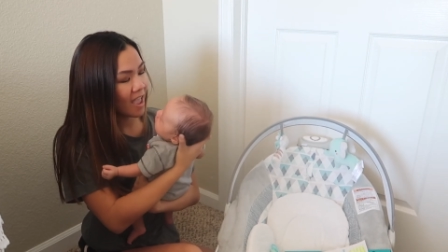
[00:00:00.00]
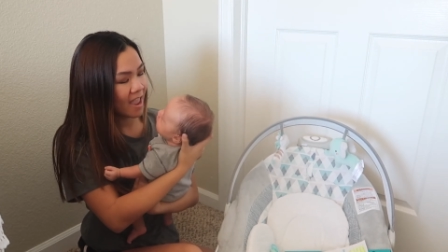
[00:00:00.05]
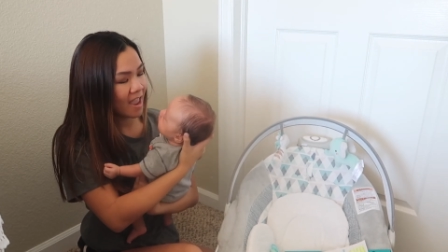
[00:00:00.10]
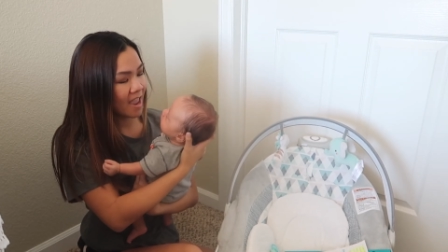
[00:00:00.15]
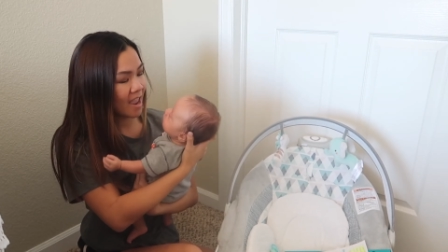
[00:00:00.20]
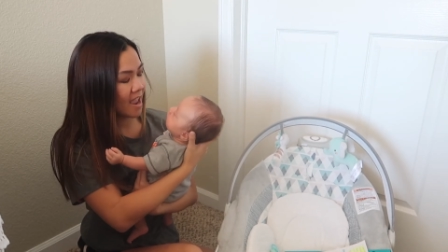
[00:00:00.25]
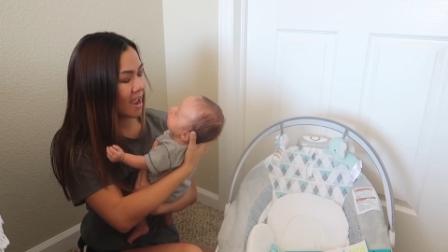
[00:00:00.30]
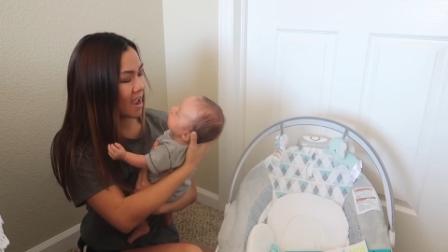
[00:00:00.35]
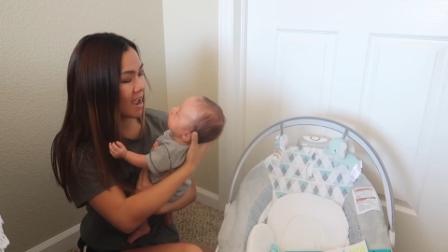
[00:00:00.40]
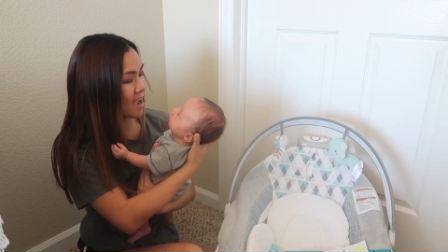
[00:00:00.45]

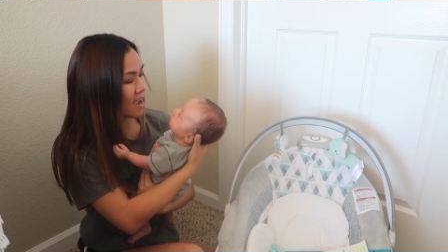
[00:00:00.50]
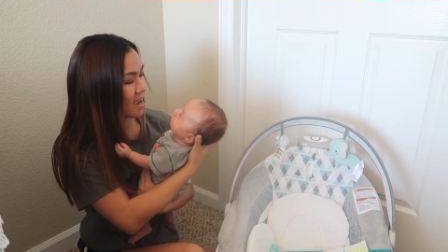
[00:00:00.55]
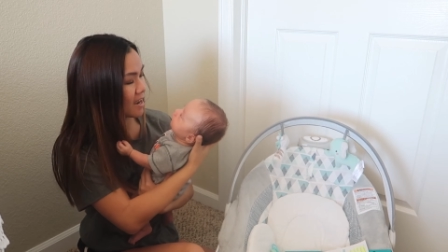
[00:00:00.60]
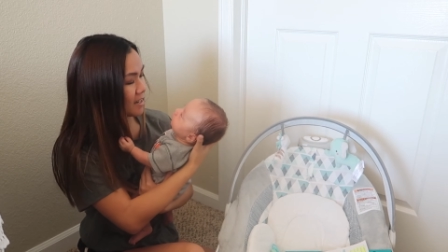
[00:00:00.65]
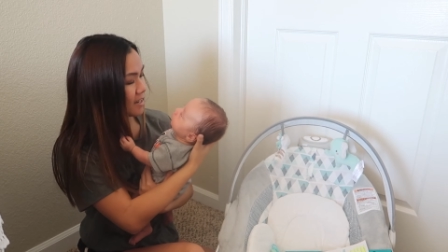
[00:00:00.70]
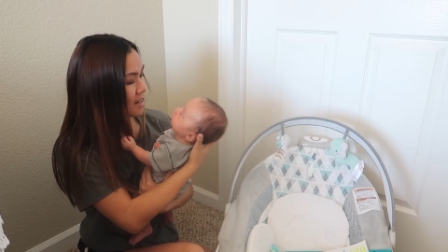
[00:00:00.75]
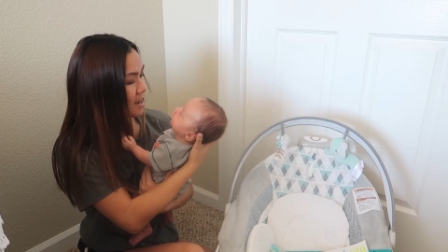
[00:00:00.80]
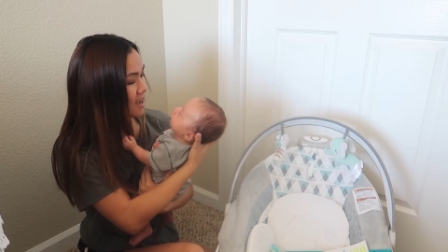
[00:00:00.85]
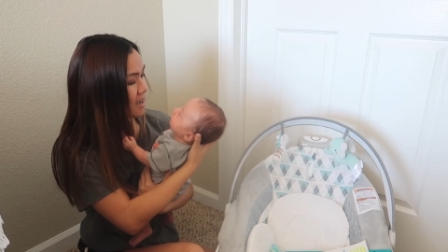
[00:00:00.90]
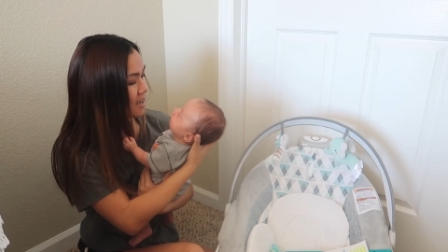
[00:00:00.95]

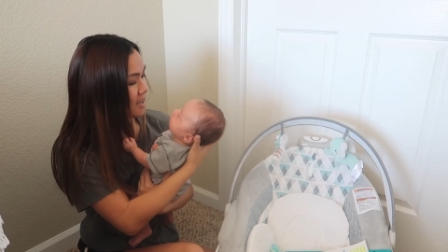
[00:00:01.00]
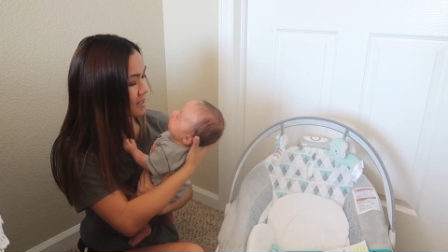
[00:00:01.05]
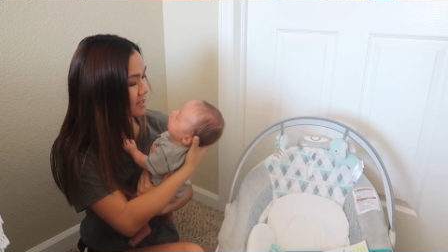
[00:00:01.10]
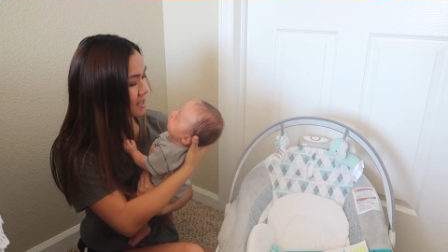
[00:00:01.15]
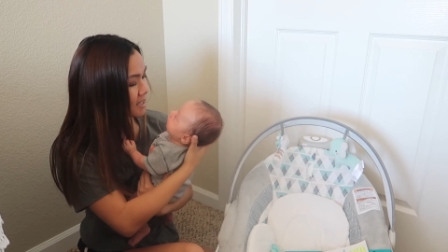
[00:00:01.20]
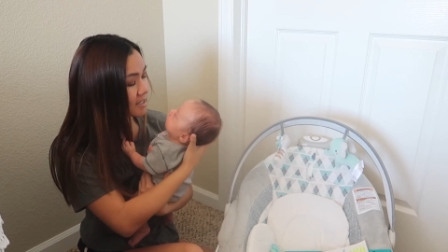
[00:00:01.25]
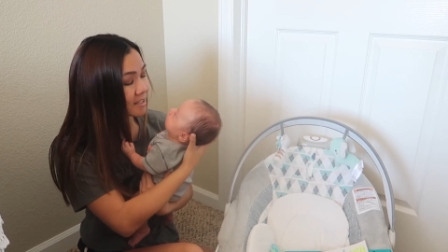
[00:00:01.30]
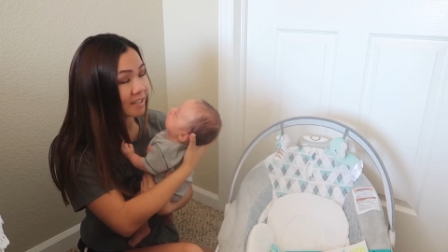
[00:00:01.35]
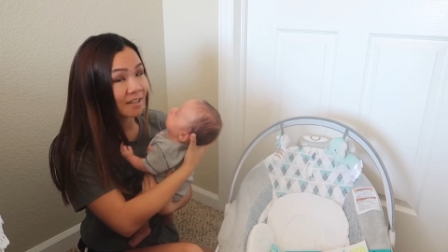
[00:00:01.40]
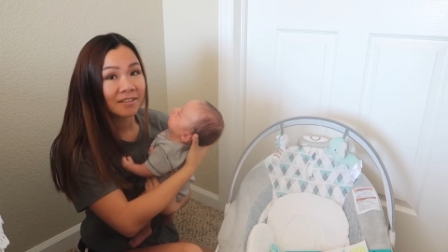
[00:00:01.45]
And
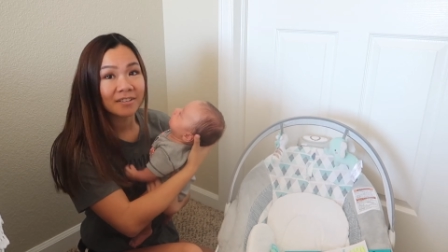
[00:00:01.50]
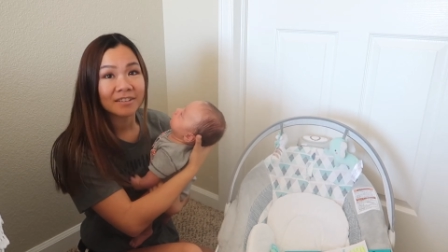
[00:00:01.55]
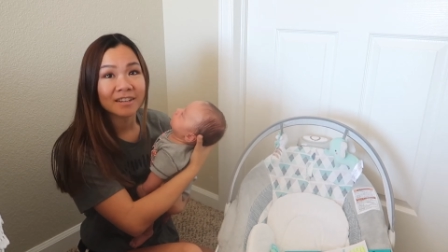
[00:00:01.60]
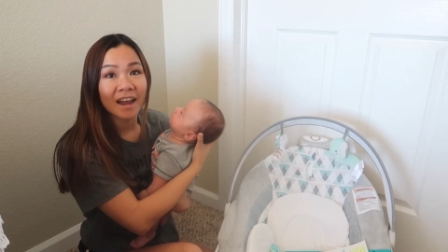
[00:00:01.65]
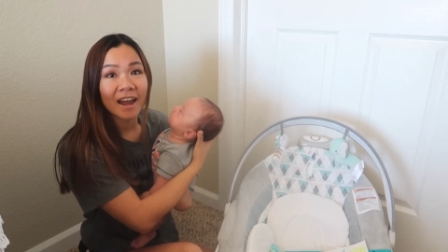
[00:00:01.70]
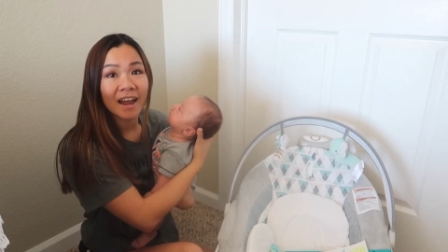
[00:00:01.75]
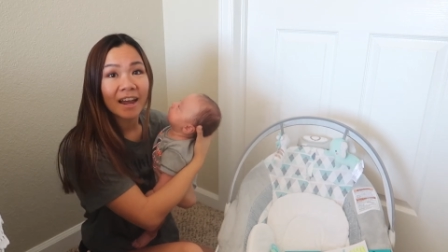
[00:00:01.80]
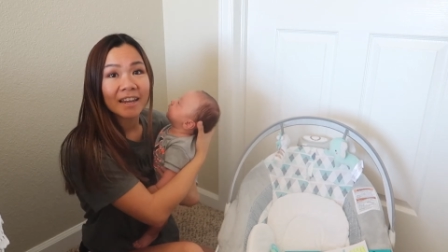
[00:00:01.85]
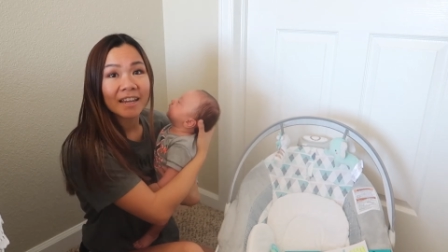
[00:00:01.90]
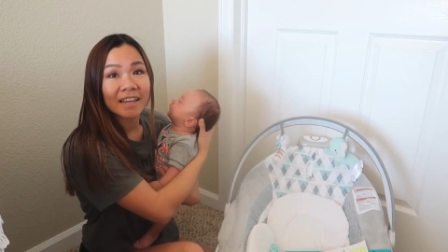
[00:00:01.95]
this little
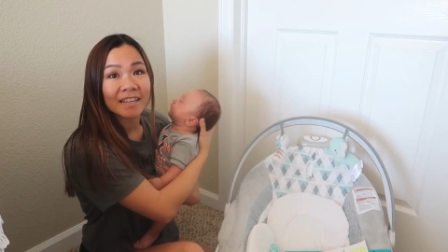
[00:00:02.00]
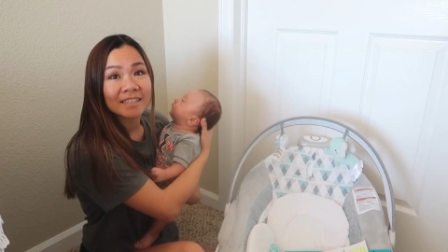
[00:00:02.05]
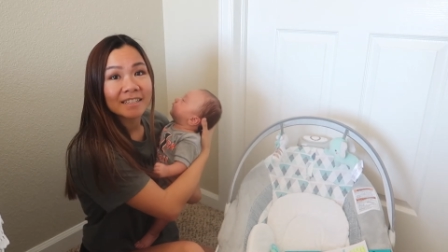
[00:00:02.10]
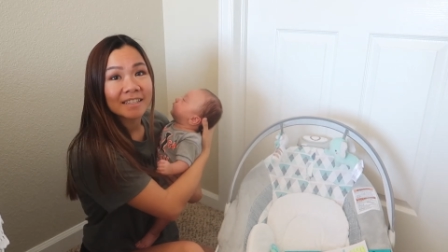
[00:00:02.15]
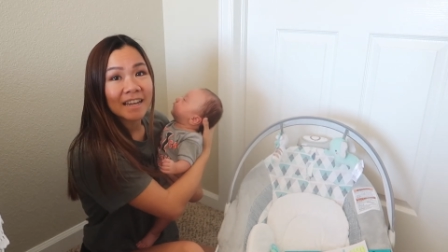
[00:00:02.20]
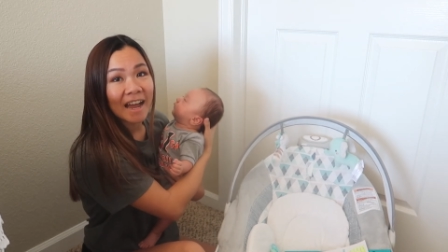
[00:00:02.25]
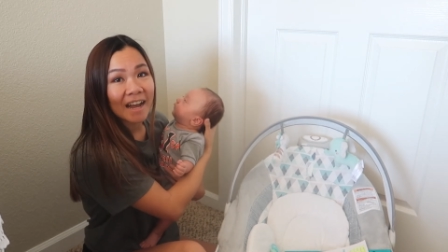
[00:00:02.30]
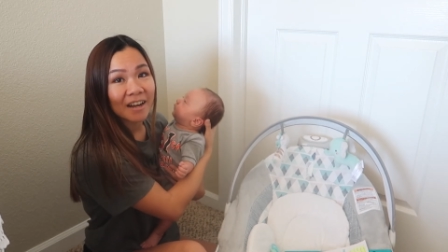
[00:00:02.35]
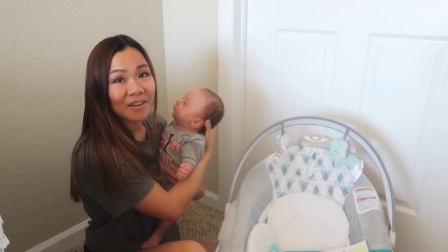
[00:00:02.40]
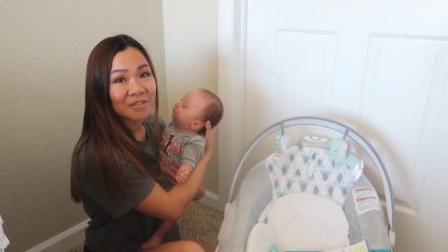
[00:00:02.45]
guy is
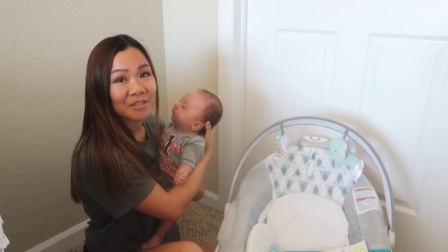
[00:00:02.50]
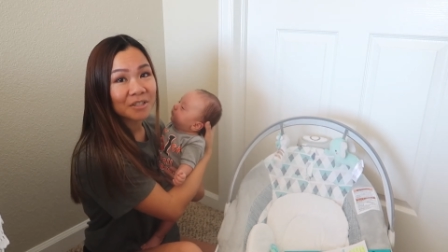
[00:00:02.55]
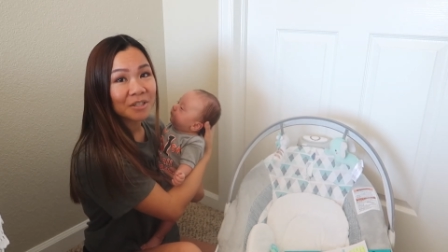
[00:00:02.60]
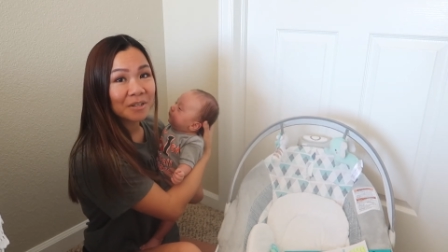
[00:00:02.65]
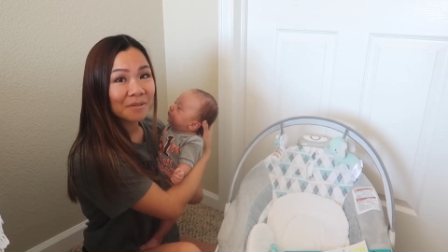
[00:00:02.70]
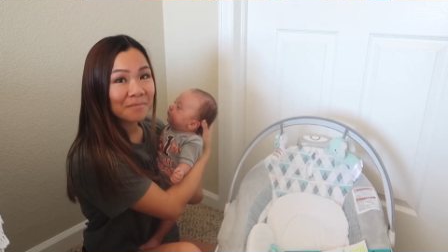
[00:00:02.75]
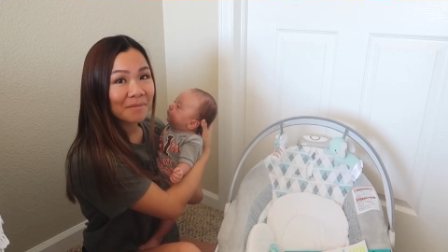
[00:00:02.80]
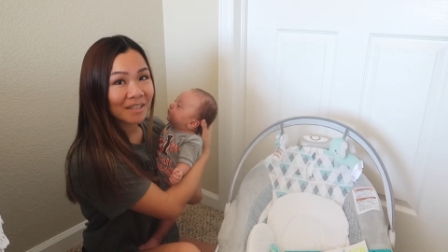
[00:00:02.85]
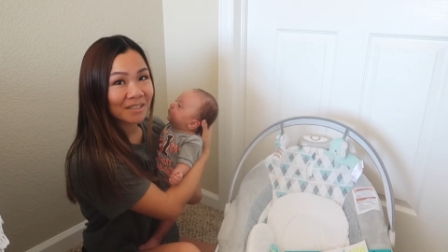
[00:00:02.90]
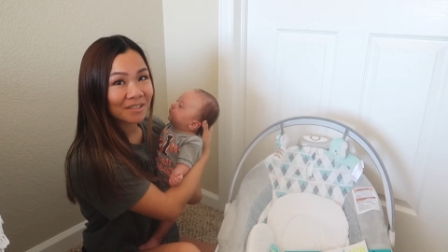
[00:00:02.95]
now
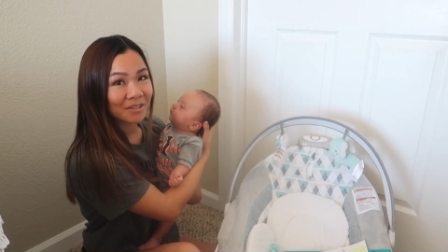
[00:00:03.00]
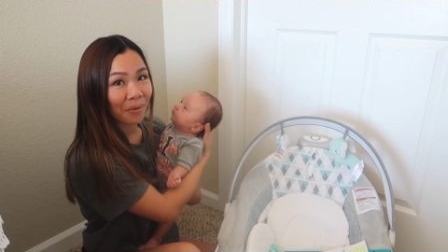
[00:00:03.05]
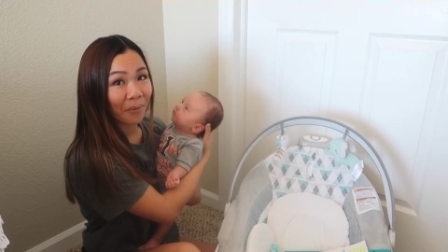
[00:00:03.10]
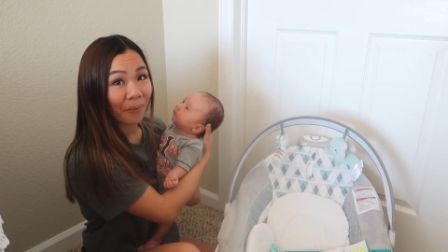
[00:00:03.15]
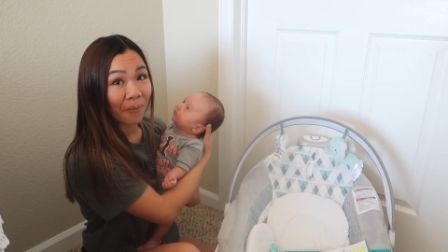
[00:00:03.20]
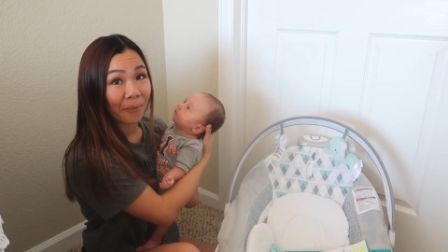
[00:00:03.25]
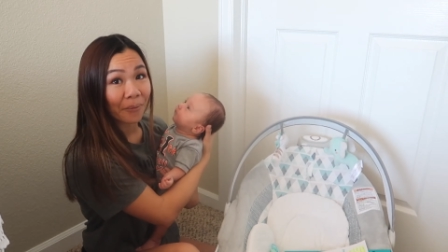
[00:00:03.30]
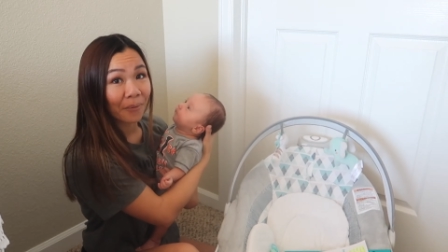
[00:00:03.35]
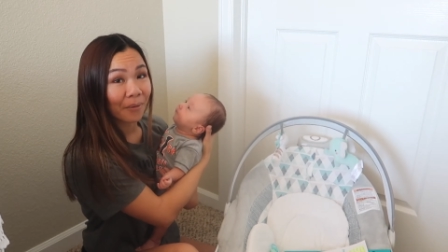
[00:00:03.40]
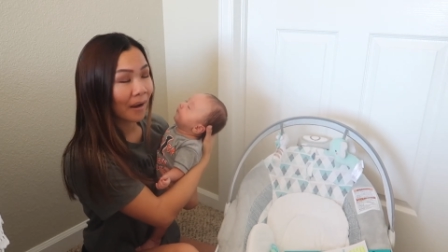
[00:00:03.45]
2 months
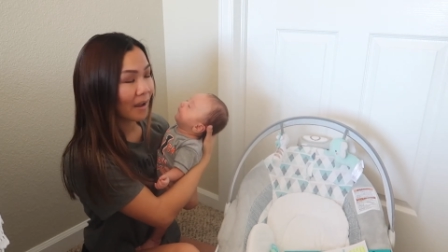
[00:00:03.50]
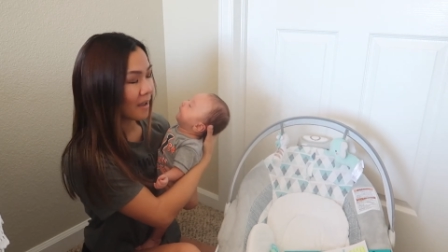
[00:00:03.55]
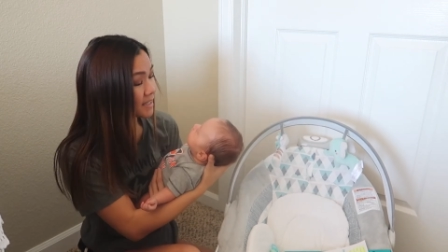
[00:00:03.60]
old.